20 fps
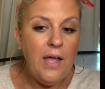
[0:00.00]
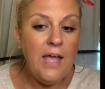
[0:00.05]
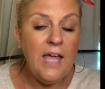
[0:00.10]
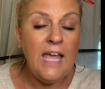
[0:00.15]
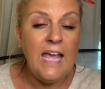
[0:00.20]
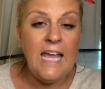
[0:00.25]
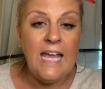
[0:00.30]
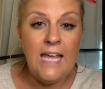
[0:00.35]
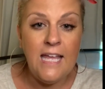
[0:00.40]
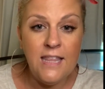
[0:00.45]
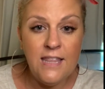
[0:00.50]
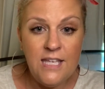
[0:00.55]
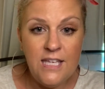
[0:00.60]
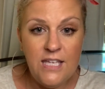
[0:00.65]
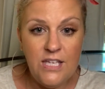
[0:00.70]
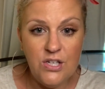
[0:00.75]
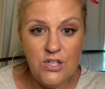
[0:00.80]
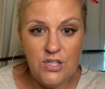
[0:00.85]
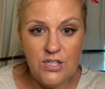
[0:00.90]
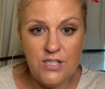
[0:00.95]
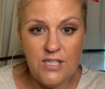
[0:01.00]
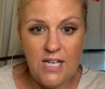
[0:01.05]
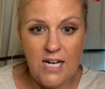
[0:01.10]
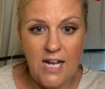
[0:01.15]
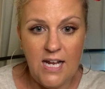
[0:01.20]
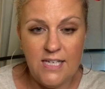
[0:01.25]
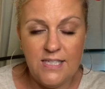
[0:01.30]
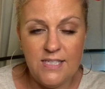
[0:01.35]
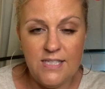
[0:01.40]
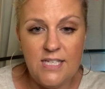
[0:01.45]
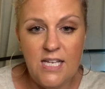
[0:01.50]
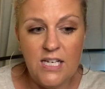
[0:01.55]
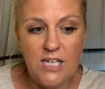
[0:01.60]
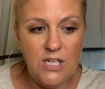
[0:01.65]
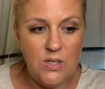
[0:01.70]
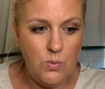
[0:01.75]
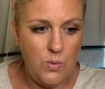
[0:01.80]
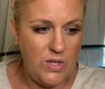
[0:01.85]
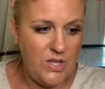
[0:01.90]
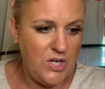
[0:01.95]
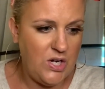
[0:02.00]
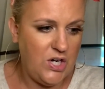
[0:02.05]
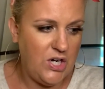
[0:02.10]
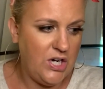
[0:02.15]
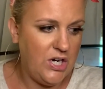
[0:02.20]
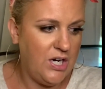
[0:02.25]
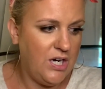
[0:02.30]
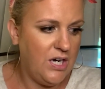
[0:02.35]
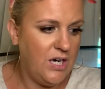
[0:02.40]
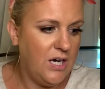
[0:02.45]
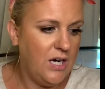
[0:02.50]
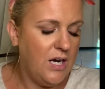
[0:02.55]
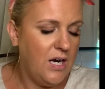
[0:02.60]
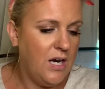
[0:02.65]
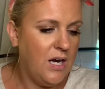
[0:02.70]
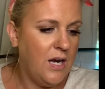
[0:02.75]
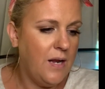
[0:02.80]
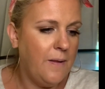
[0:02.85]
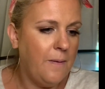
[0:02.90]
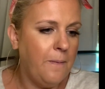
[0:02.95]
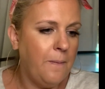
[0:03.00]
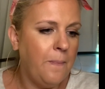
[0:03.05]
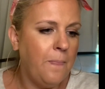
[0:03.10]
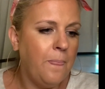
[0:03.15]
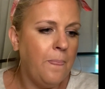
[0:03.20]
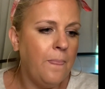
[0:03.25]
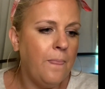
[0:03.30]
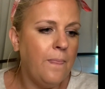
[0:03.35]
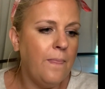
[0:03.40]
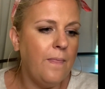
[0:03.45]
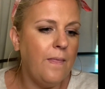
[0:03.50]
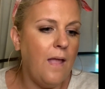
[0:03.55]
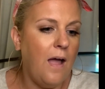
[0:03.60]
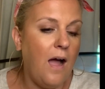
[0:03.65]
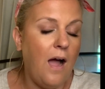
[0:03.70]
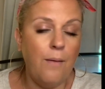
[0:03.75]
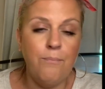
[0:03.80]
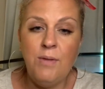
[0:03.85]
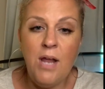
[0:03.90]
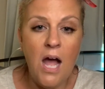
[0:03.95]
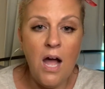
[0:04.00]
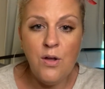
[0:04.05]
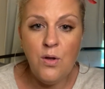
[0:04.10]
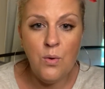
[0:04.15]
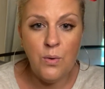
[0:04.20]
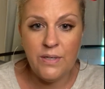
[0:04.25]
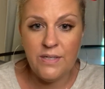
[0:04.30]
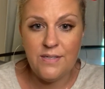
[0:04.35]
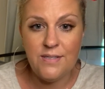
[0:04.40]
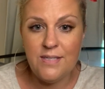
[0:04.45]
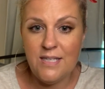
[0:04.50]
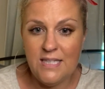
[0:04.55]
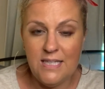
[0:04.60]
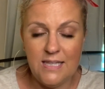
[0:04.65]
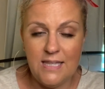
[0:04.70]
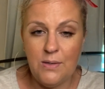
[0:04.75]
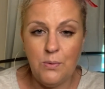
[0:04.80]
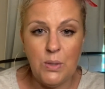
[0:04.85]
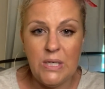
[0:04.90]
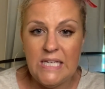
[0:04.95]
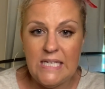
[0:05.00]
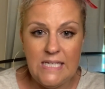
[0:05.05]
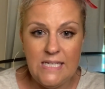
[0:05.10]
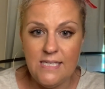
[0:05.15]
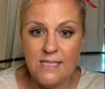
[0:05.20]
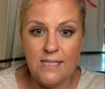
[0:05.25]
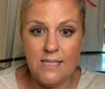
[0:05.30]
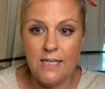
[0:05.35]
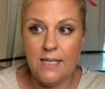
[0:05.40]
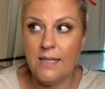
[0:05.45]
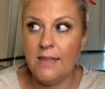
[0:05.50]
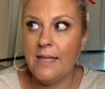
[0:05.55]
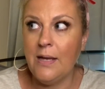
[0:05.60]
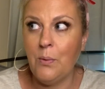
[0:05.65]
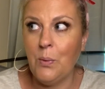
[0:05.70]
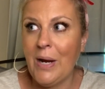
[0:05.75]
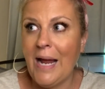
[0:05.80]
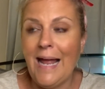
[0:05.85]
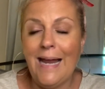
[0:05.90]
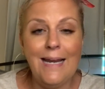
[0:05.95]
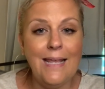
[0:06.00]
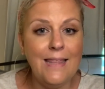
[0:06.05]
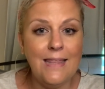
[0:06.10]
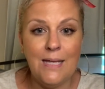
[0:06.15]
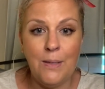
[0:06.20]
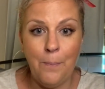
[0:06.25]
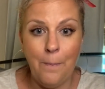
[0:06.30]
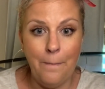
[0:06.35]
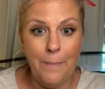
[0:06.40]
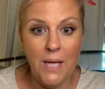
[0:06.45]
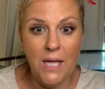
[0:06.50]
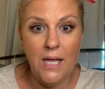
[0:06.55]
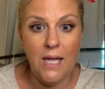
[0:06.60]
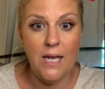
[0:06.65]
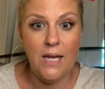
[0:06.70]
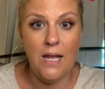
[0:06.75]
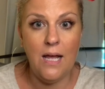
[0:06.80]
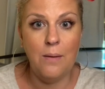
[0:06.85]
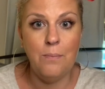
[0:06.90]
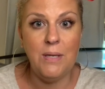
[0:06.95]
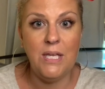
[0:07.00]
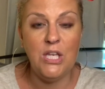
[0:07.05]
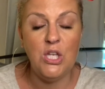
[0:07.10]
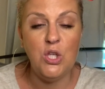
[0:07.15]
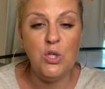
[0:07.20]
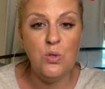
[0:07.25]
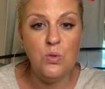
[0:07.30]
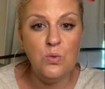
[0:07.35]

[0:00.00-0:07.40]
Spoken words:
In the years that I studied with her, I'm not going to say that they were easy. They were anything but. I mean,